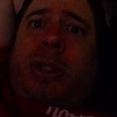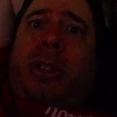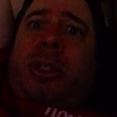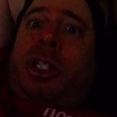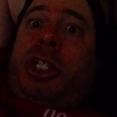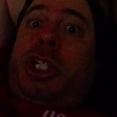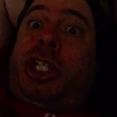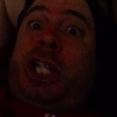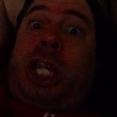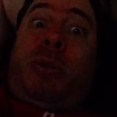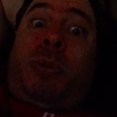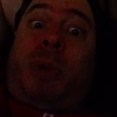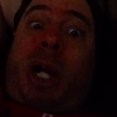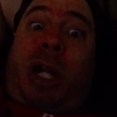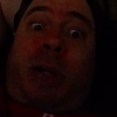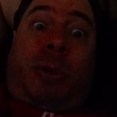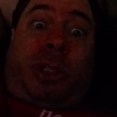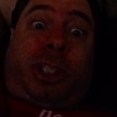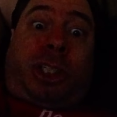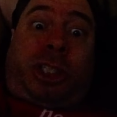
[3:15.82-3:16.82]
Jay White
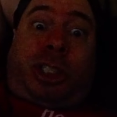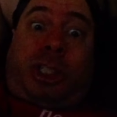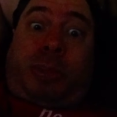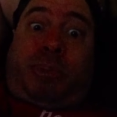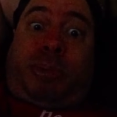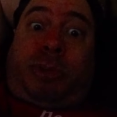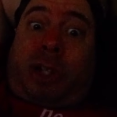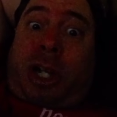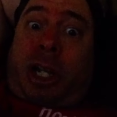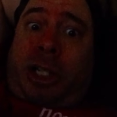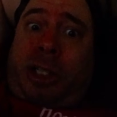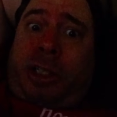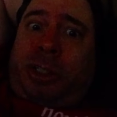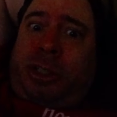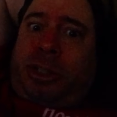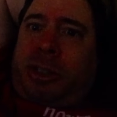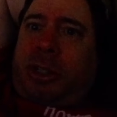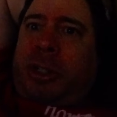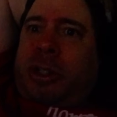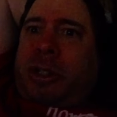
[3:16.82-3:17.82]
was a
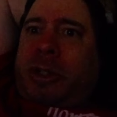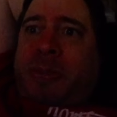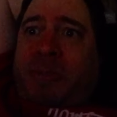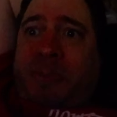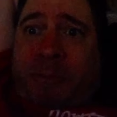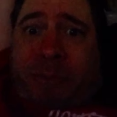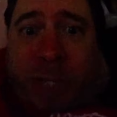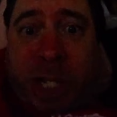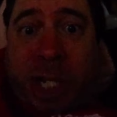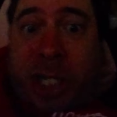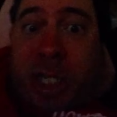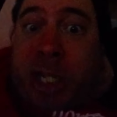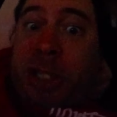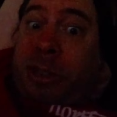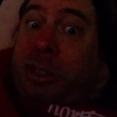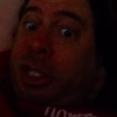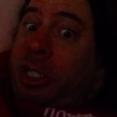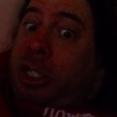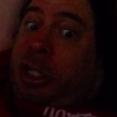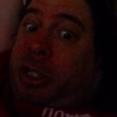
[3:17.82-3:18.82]
surprise. I didn't
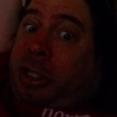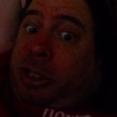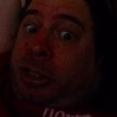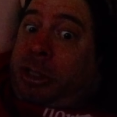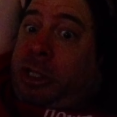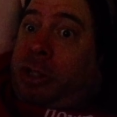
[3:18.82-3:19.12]
think